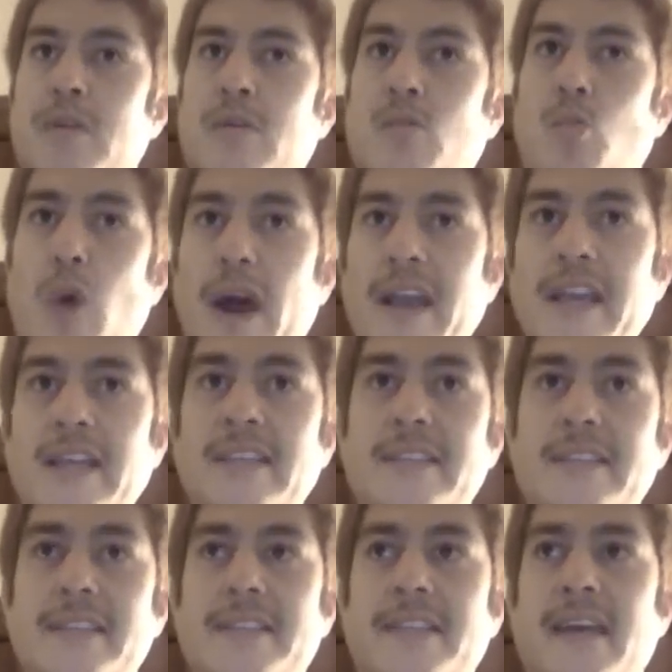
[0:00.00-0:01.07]
Why is
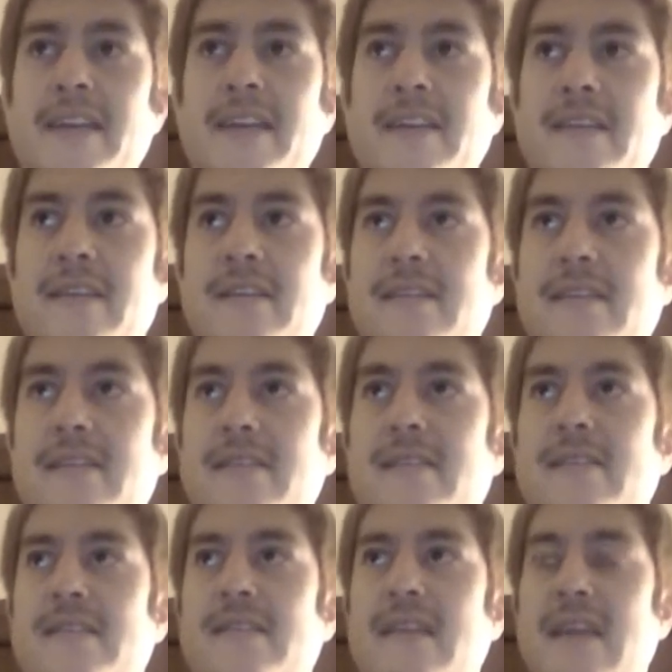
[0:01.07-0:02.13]
it that
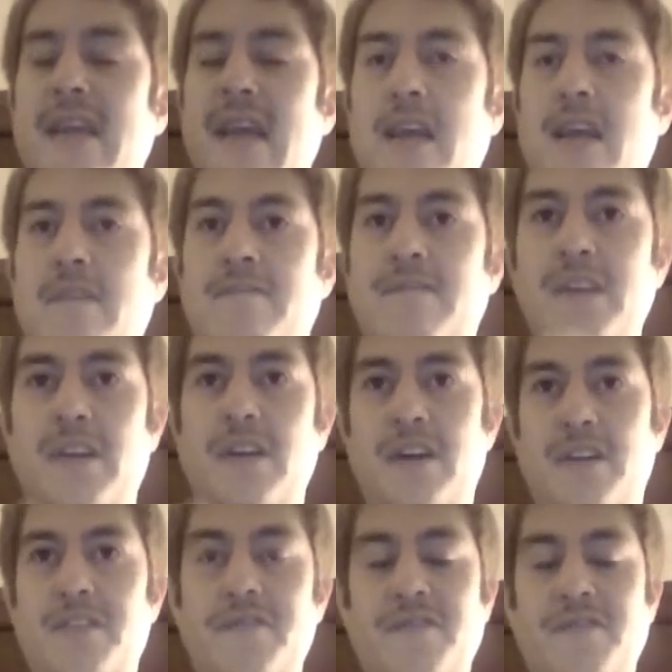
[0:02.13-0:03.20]
every
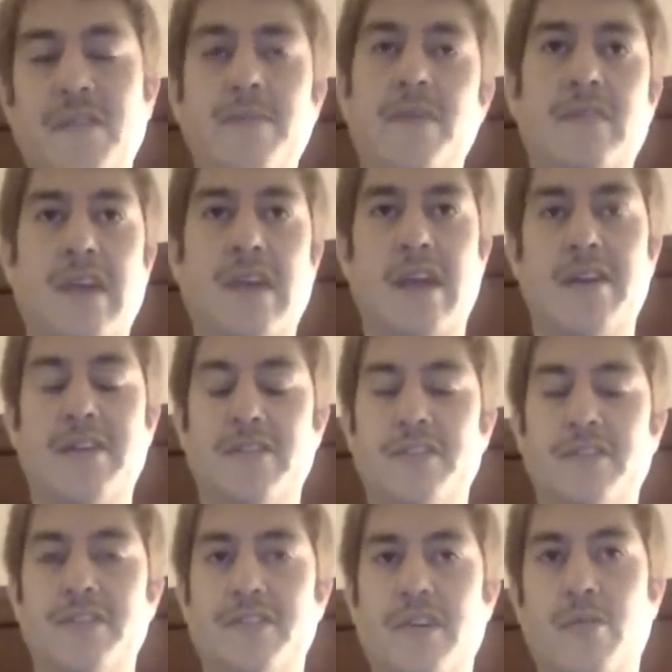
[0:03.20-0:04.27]
other female character
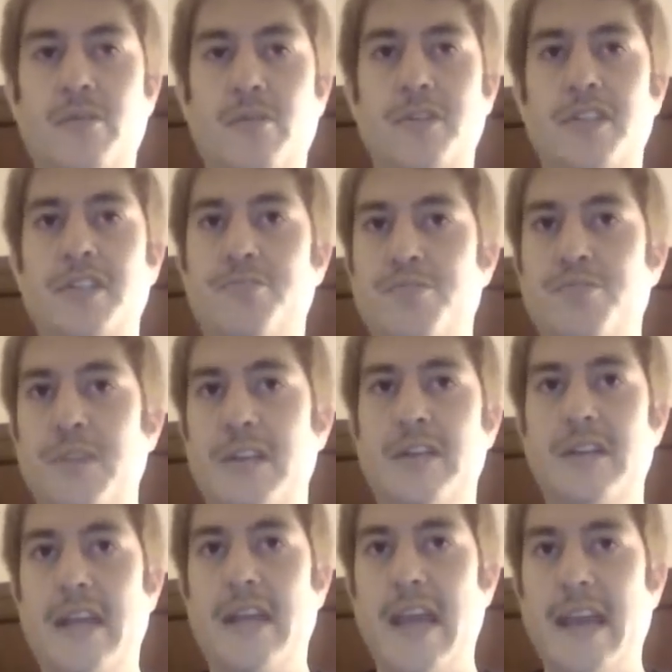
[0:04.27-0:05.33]
in Star Wars is
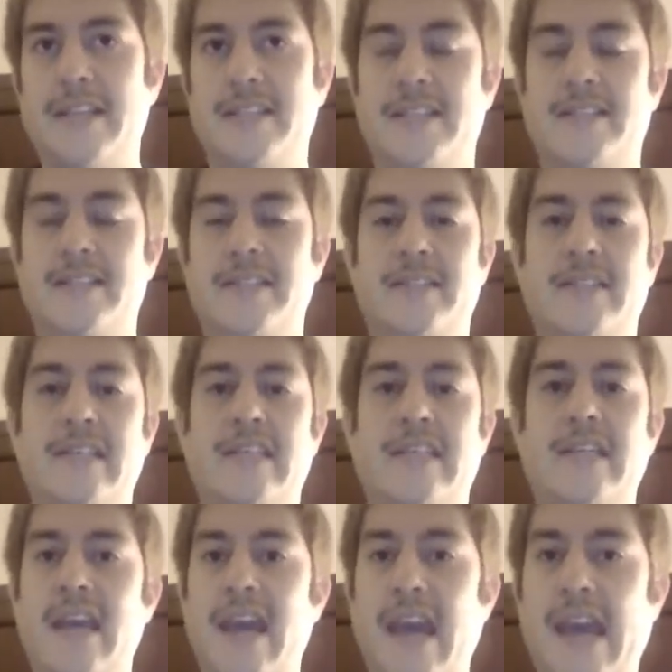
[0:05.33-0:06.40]
written
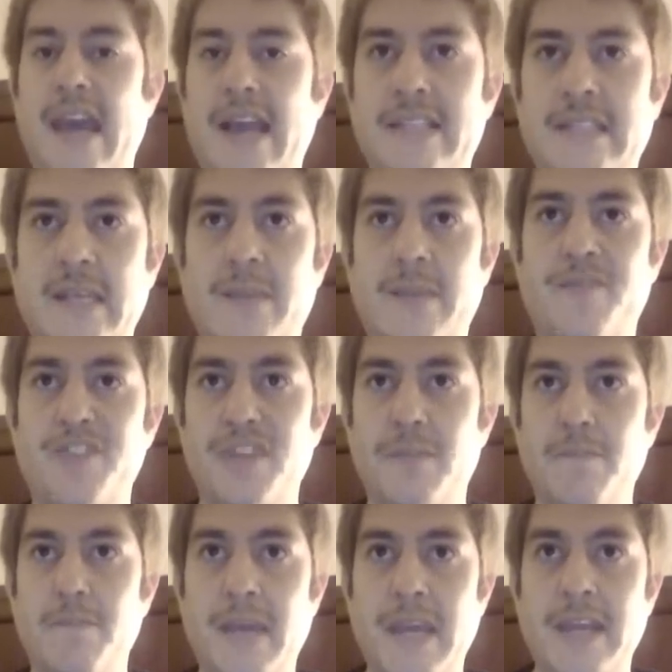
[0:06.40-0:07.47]
excellently, except for the
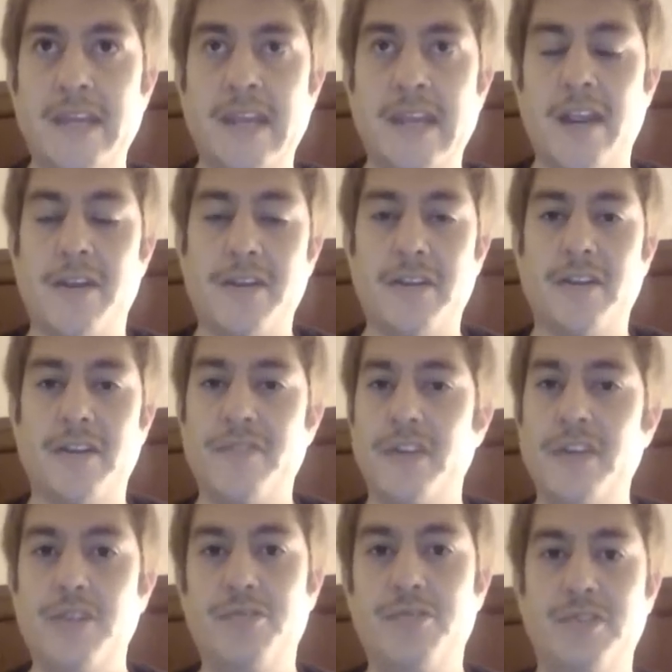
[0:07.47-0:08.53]
main character of
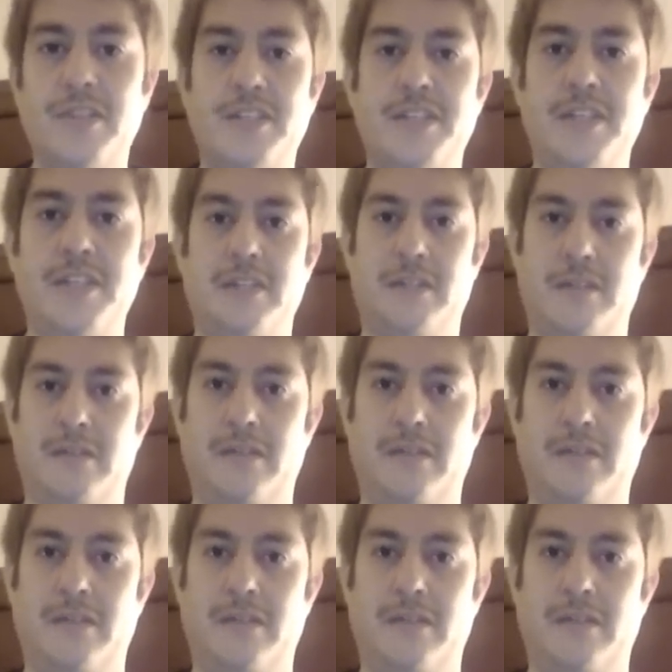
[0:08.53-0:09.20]
the new trilogy?